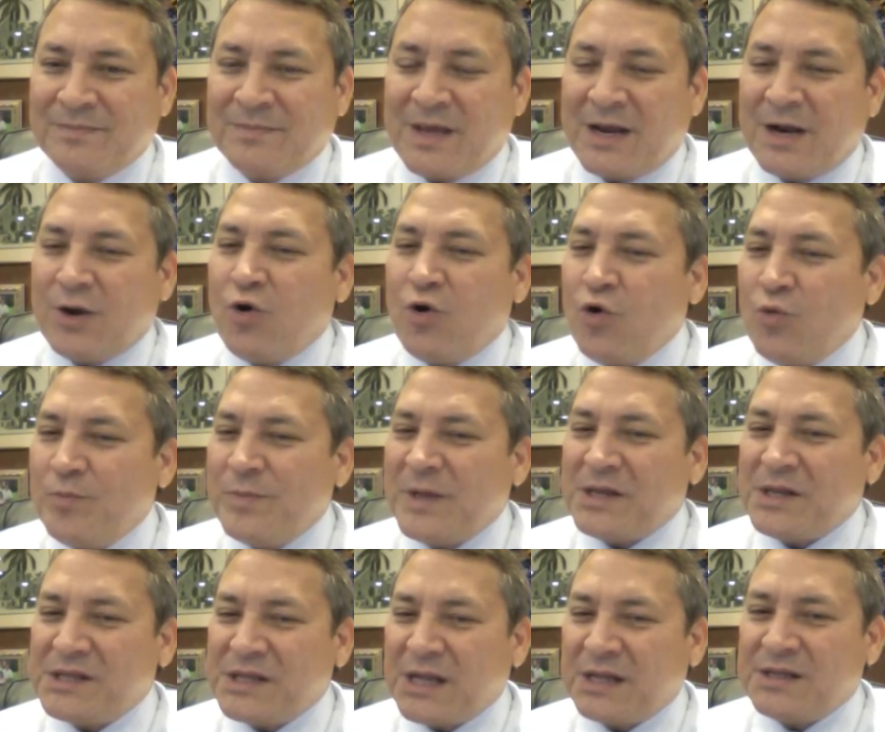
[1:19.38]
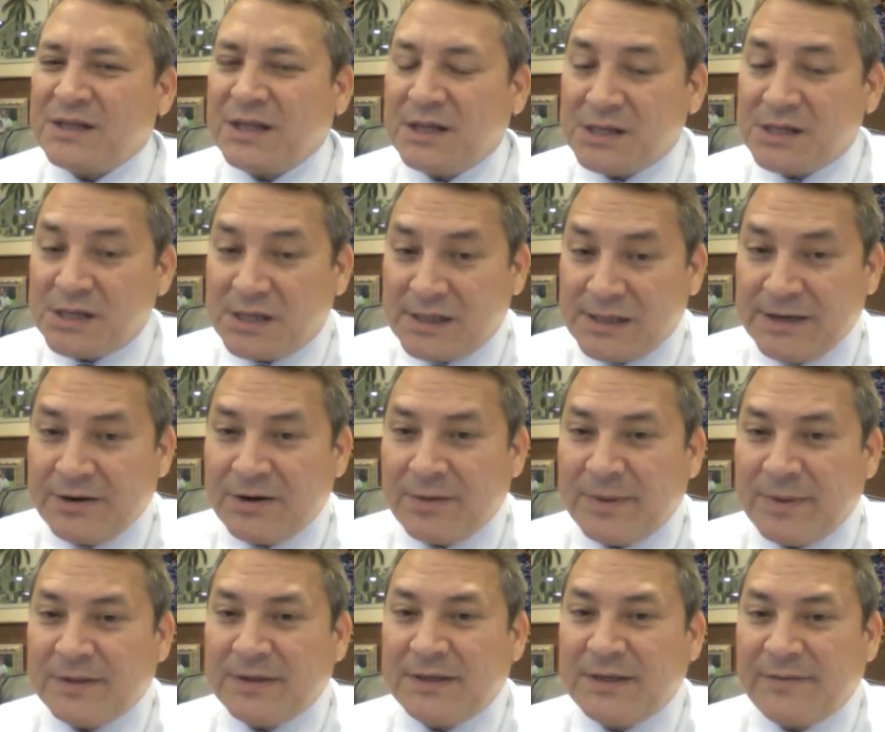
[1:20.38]
And I hope that sets things clear
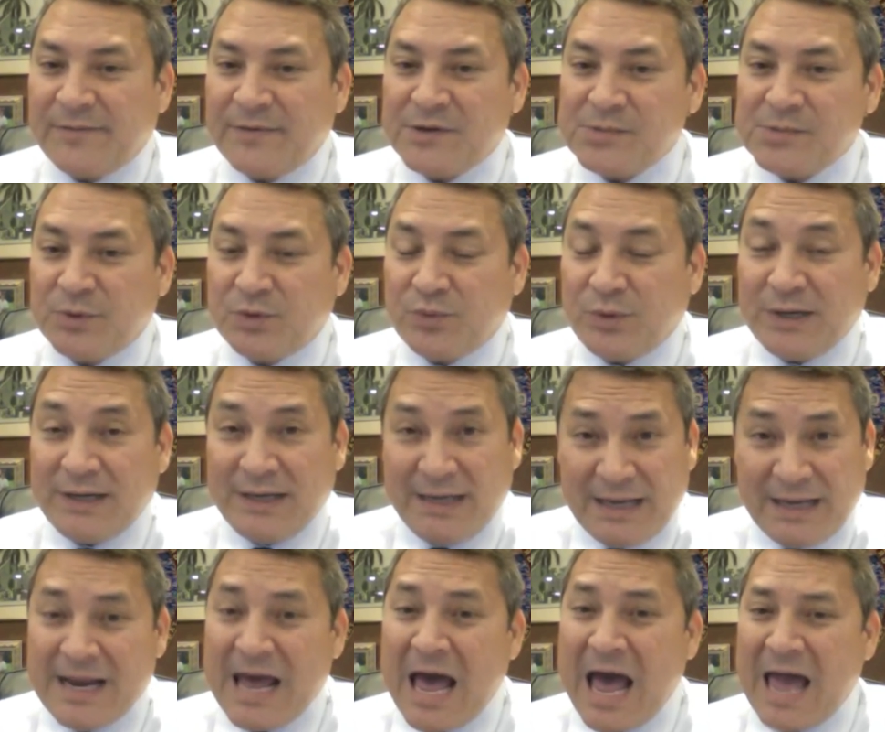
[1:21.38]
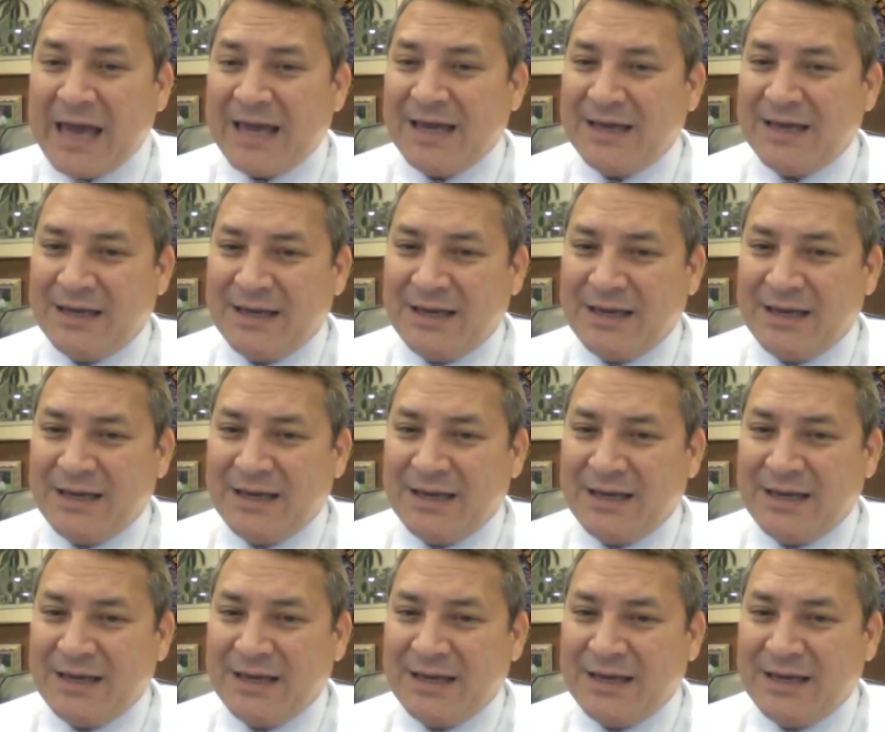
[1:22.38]
about the difference between he and I.